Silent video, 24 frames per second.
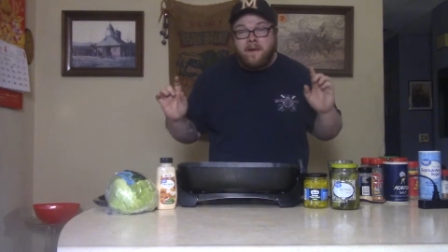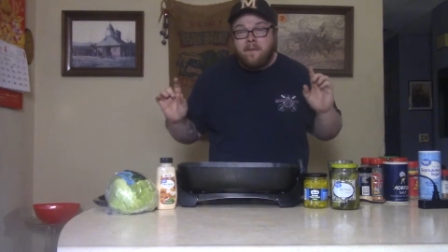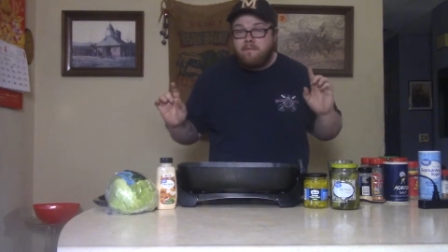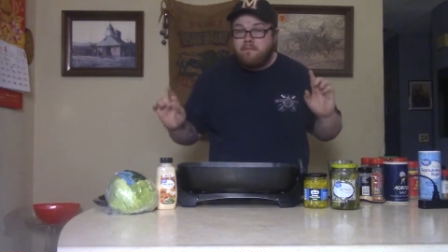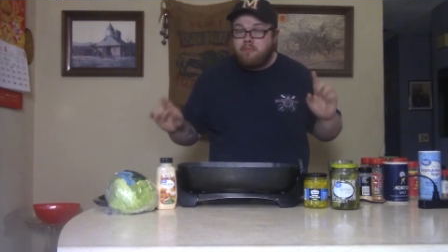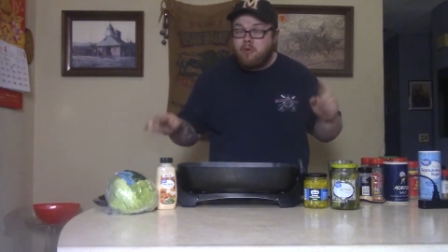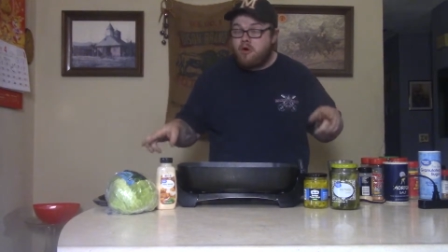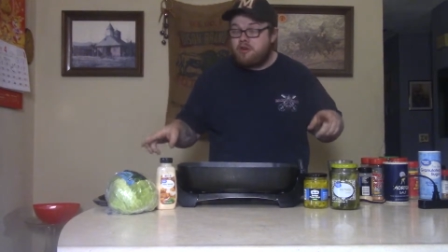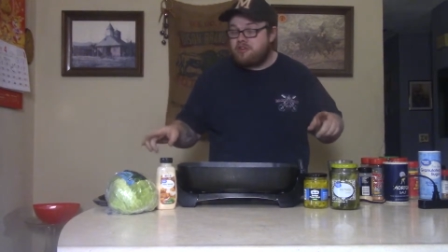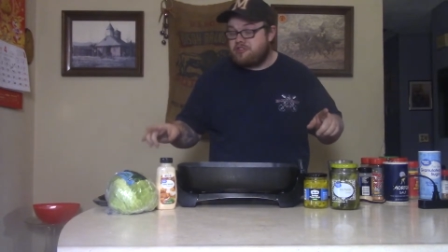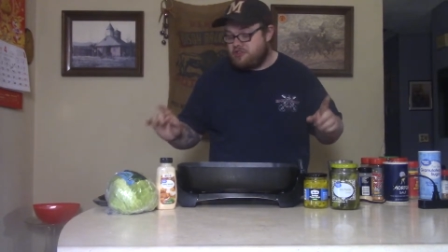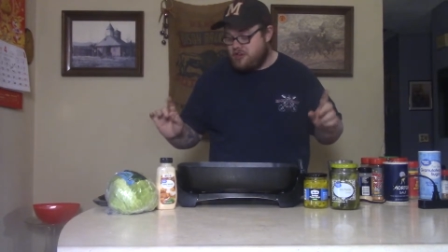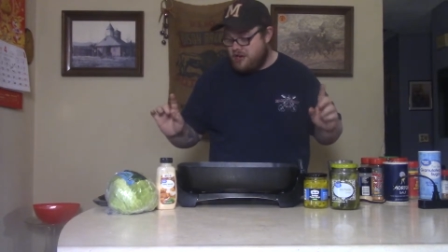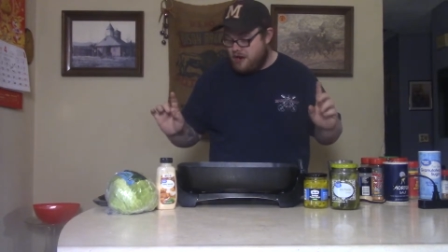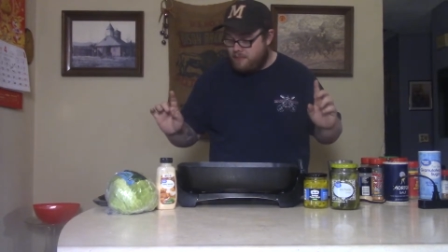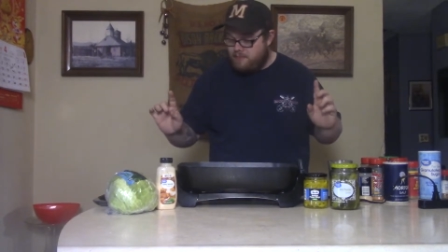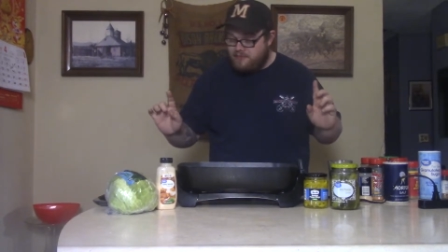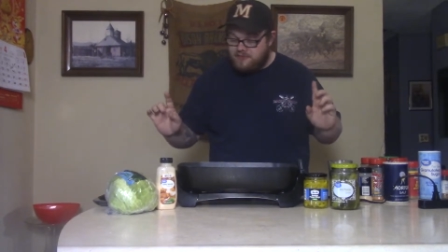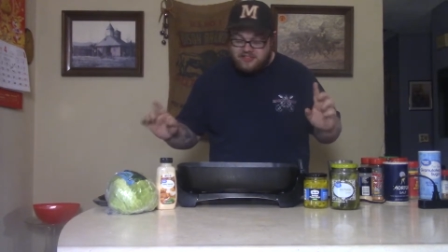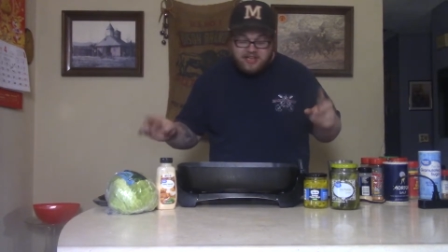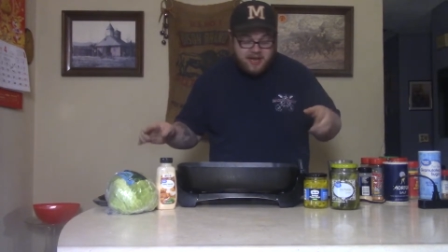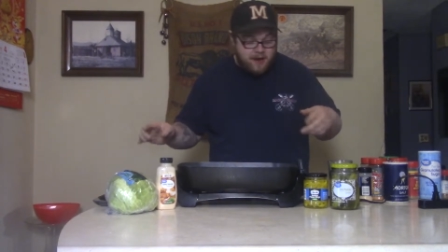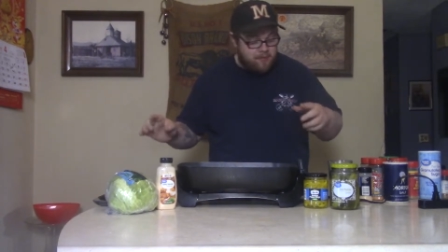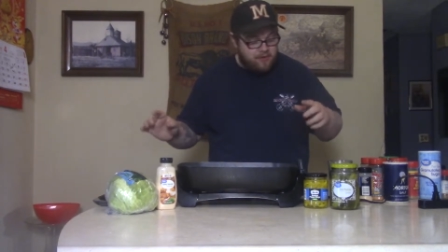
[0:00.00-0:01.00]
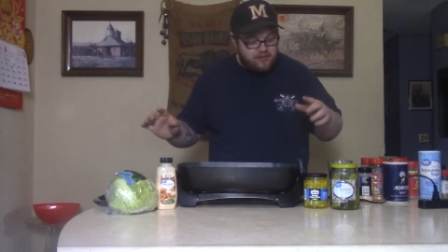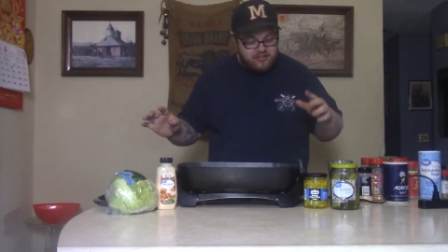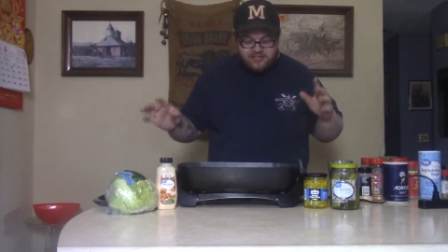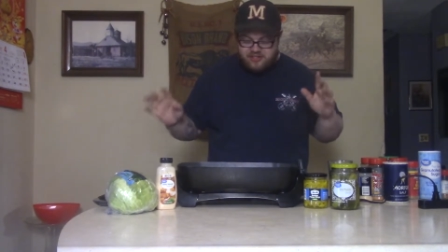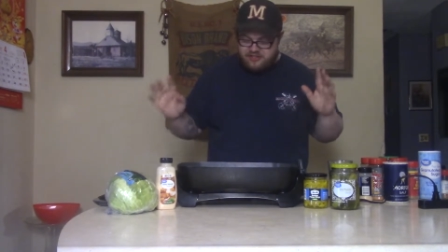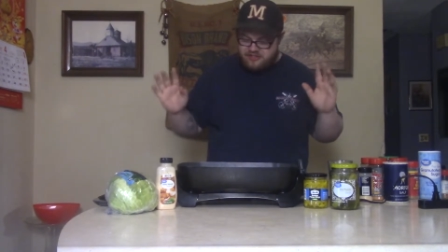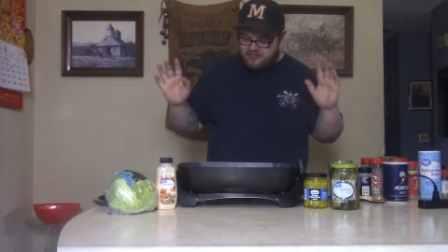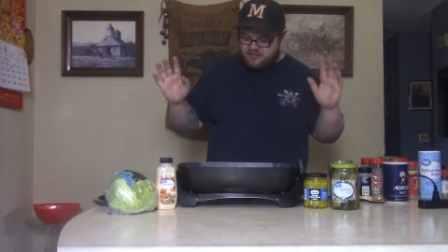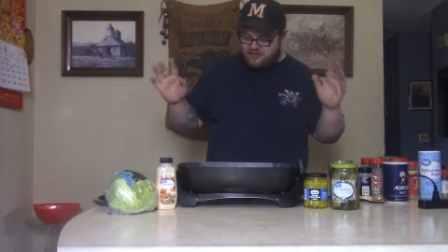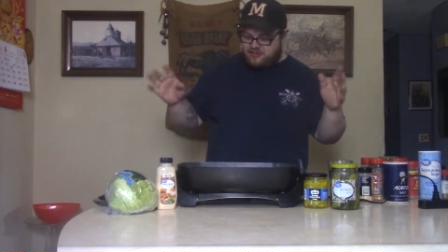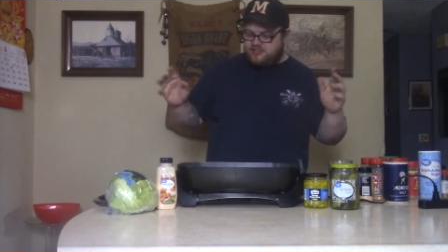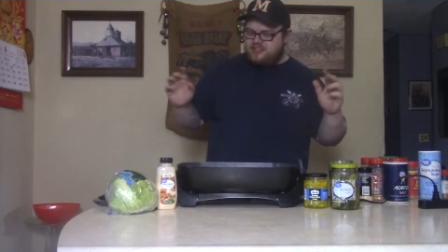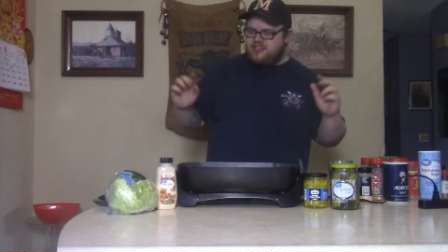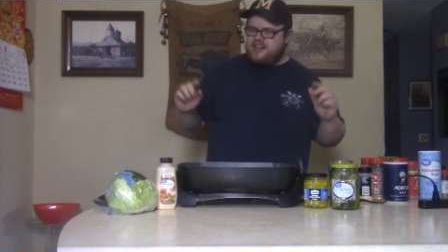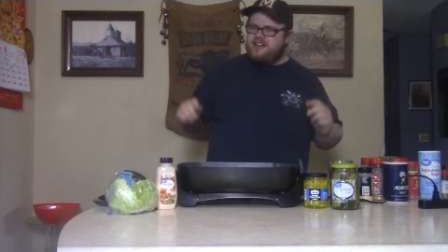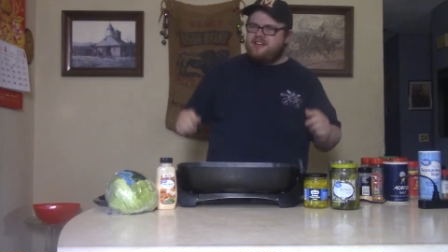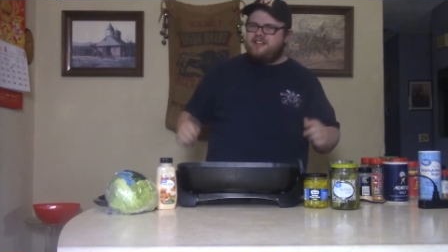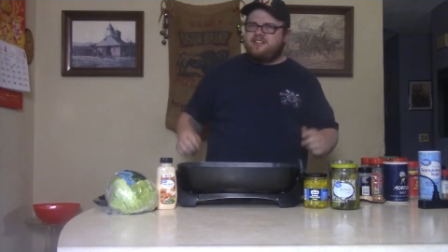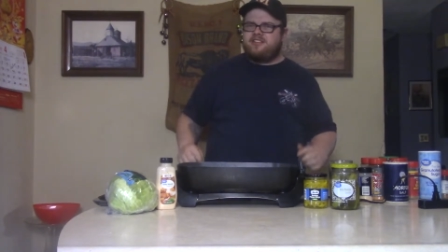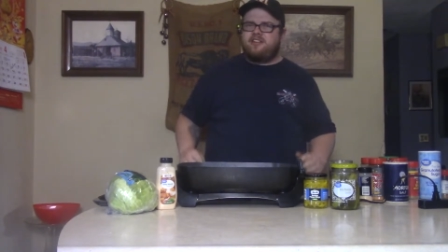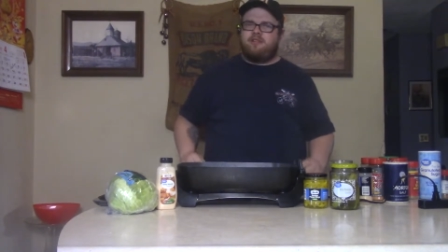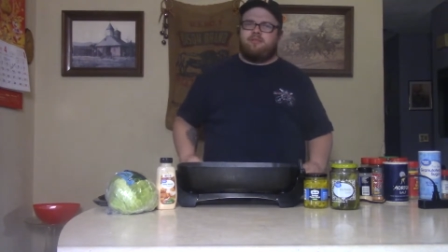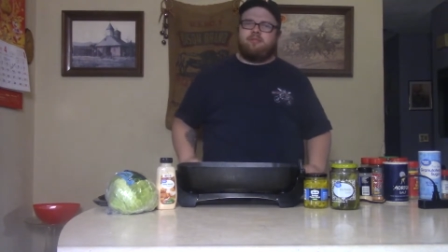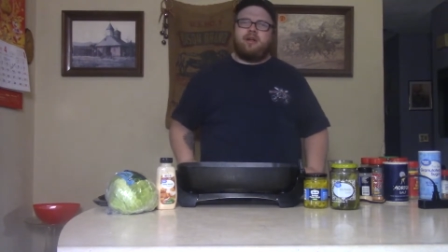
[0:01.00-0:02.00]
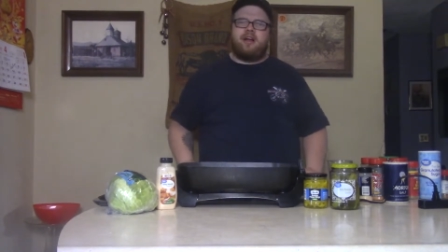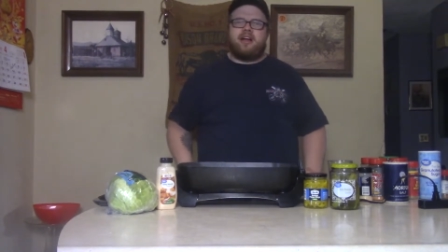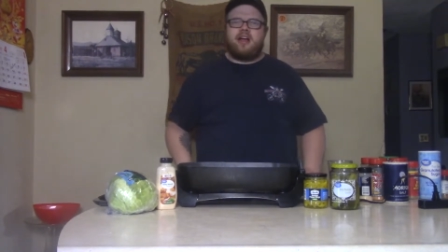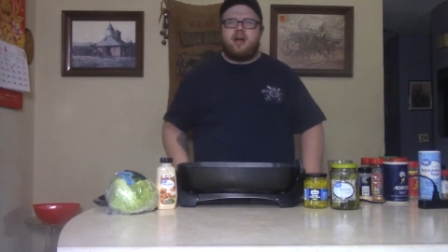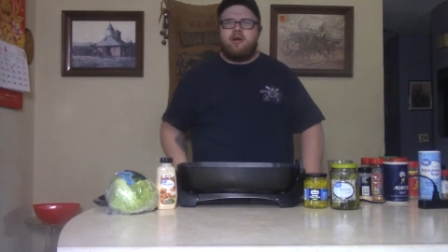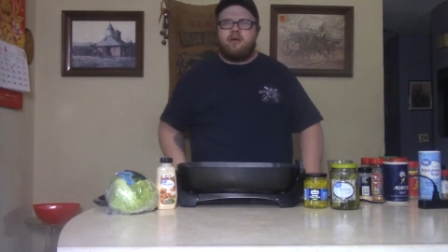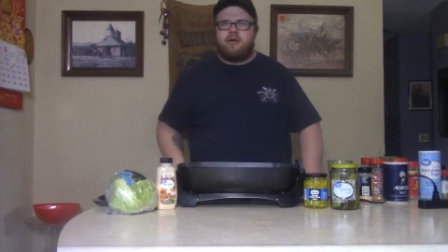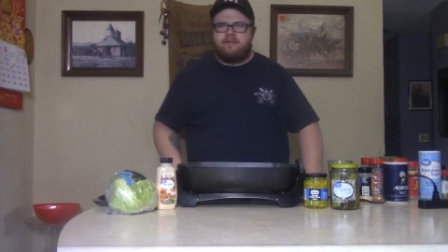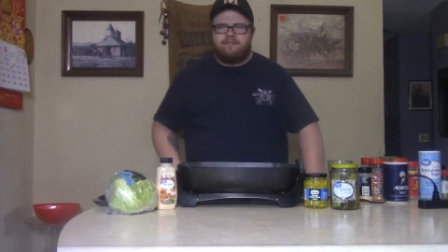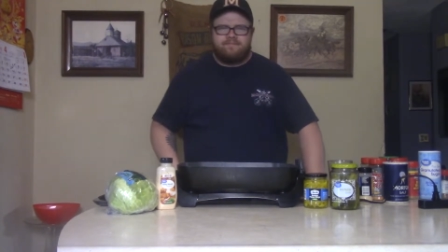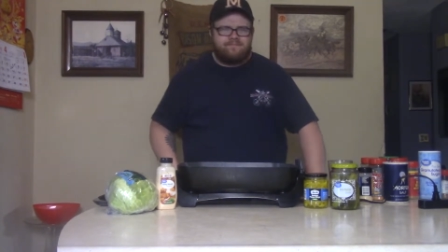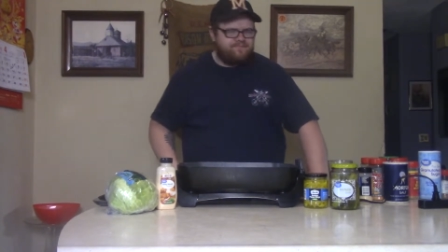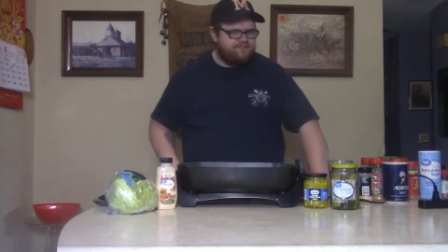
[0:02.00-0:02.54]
pork chop sandwiches. And you're saying to yourself, like, oh,